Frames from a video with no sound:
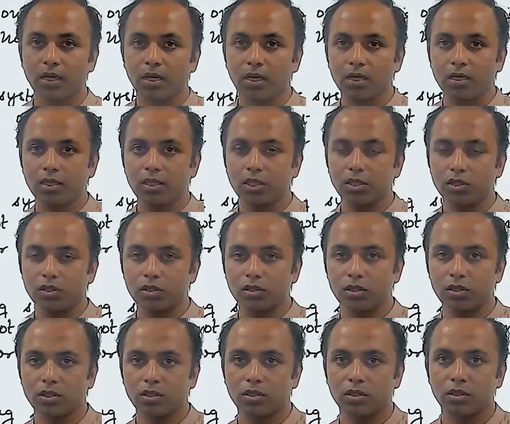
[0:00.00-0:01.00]
is
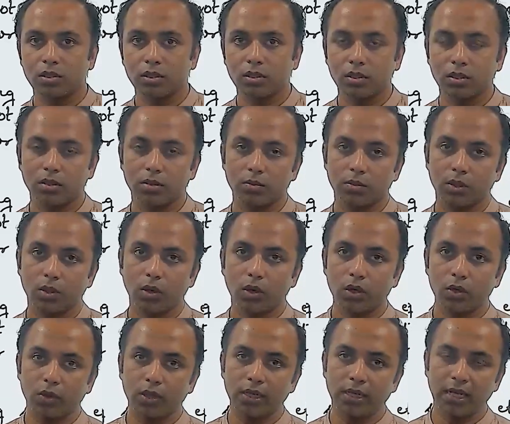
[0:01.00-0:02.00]

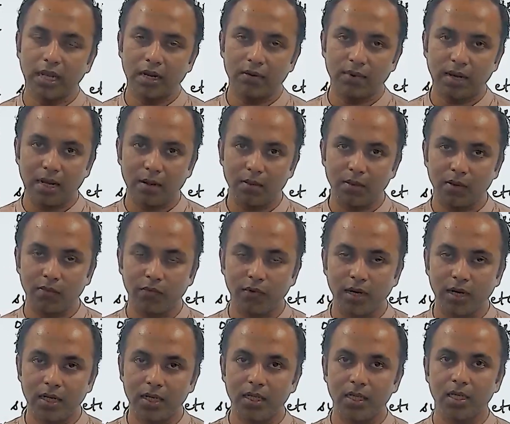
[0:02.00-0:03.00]
not only environment
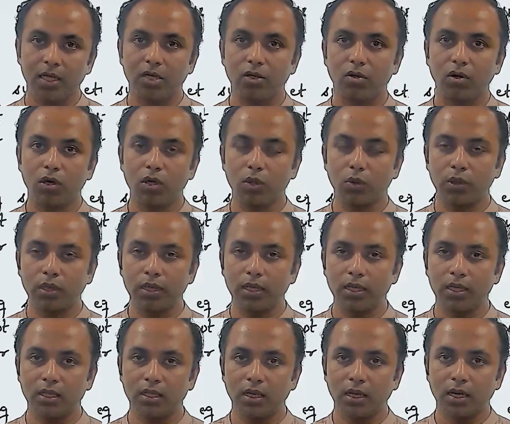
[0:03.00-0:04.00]
friendly, it not
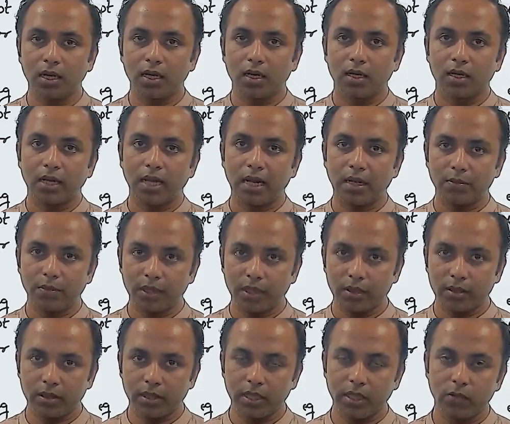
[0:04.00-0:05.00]
only help in
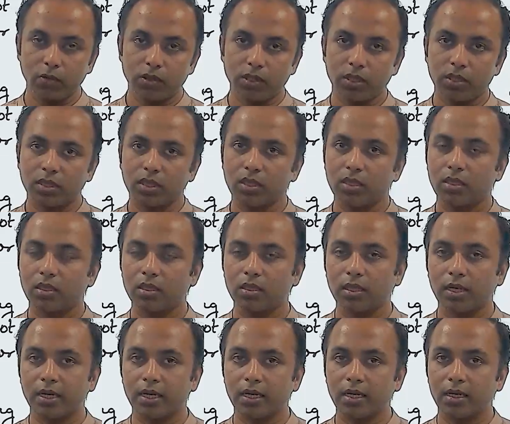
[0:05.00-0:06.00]
reducing the
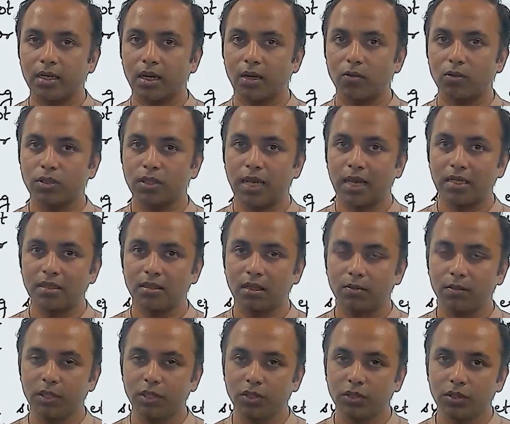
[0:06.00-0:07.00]
greenhouse gas
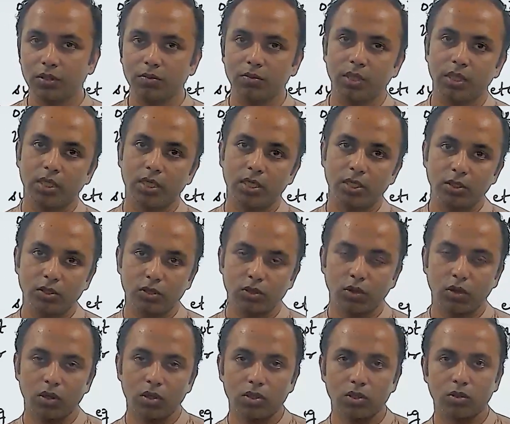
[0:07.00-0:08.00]
emission, but it is
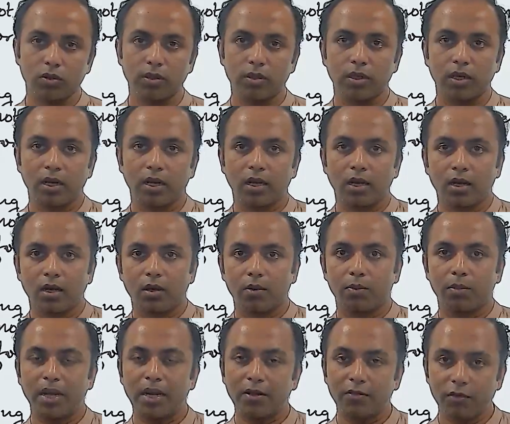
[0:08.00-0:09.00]
also
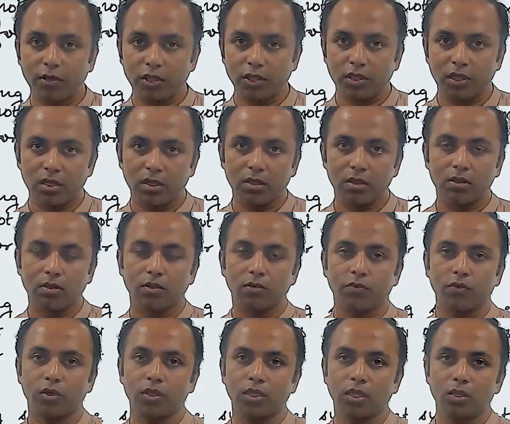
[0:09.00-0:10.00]
beneficial
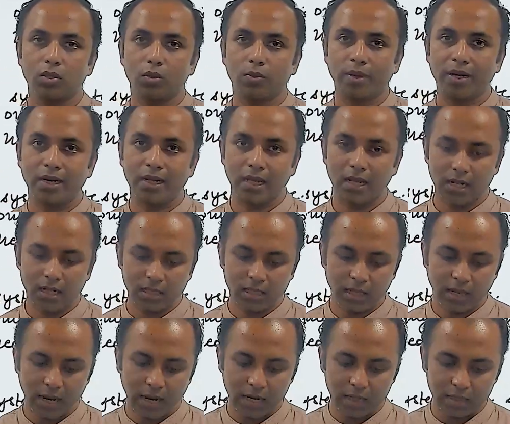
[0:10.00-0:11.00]
for the human health
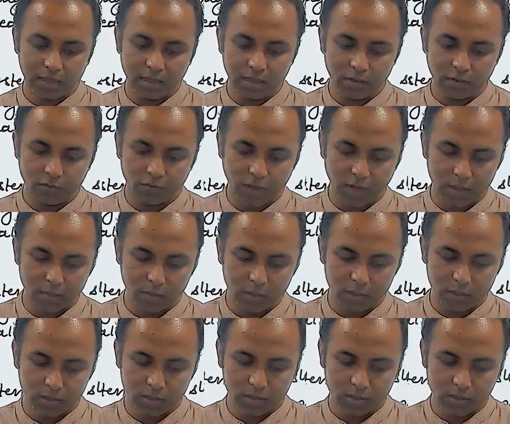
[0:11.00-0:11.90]
and the farmers.